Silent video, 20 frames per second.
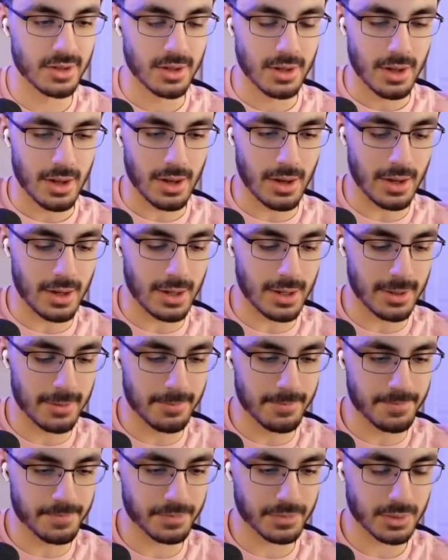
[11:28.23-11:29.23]

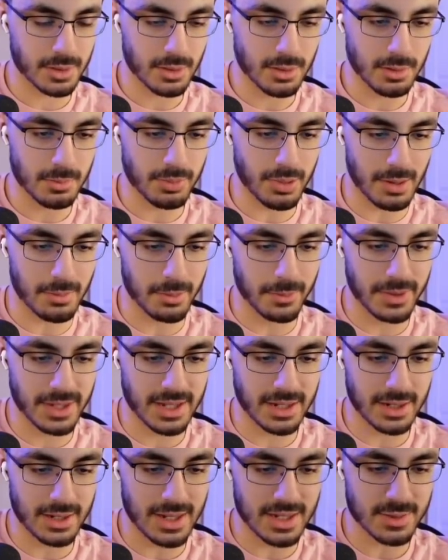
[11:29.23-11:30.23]
Probably
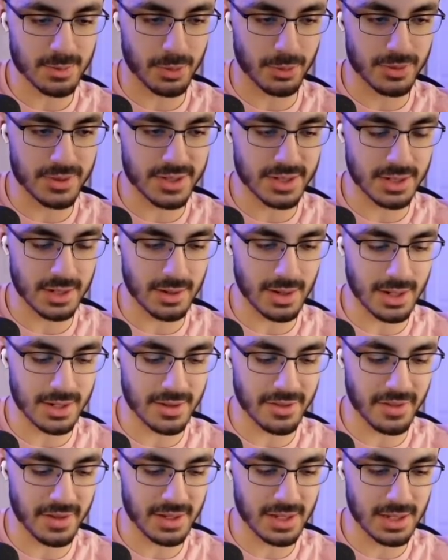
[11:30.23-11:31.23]
get a nice poison here. I
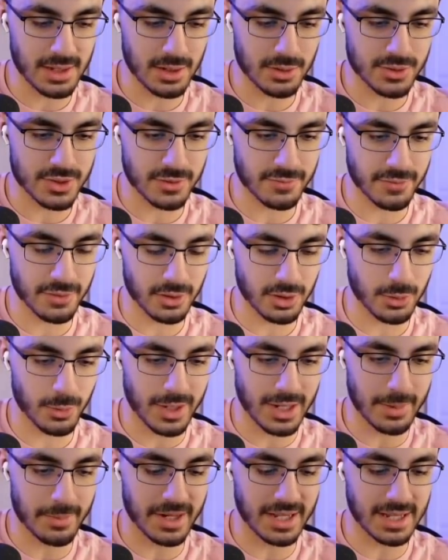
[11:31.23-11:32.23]
think he goes in for a
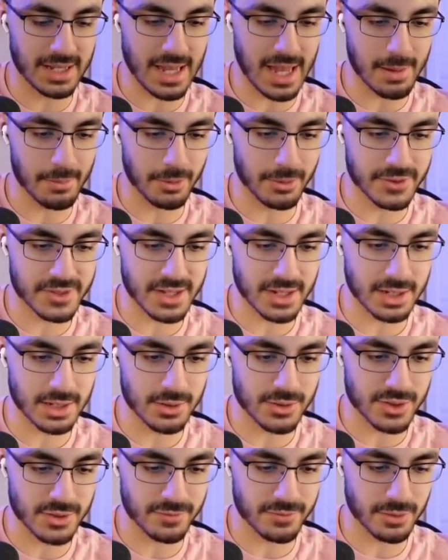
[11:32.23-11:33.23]
queen. I'm going to gamble. Say he
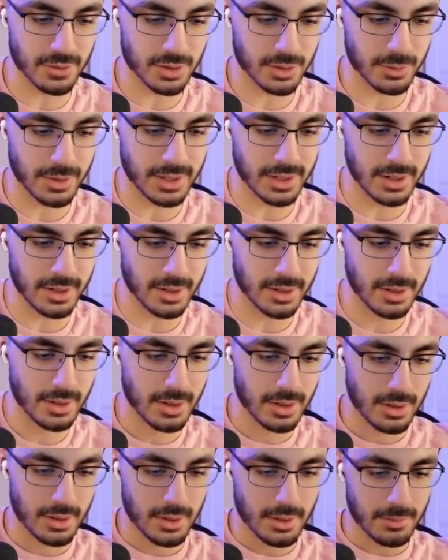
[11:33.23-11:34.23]
goes in for a queen here.
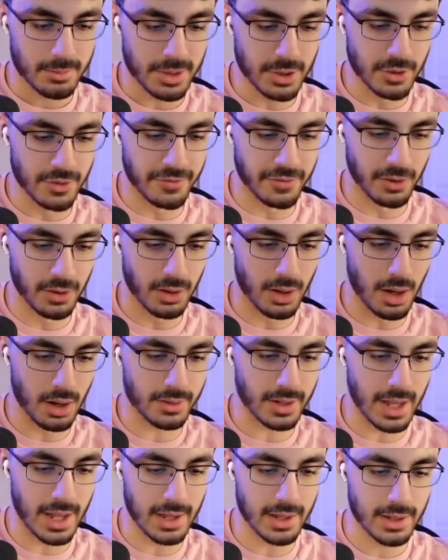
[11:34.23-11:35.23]
Beautiful.
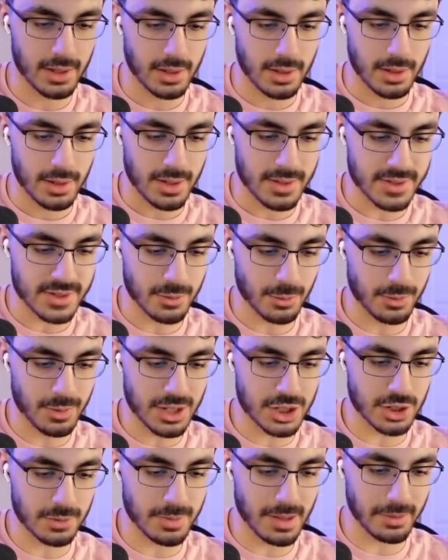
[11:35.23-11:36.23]
Okay. And so we
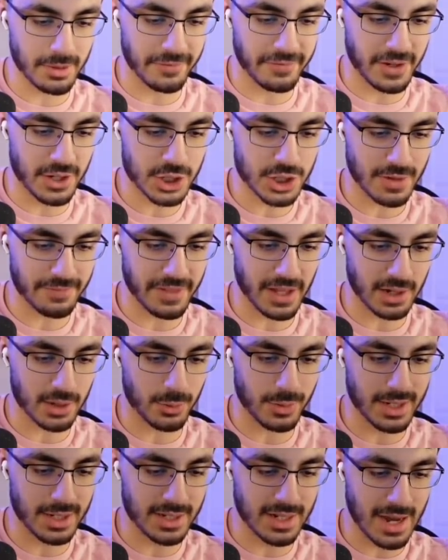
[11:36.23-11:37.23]
should be able to finish off that
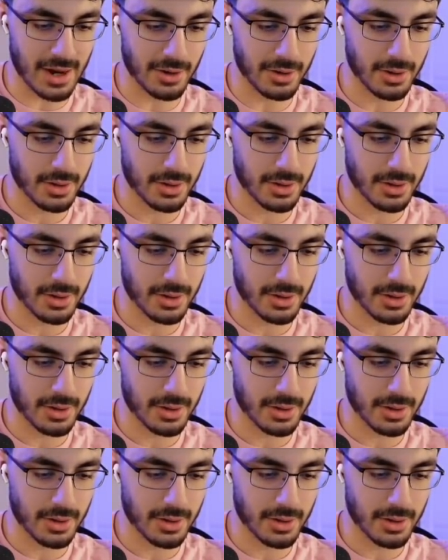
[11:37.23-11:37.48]
queen now.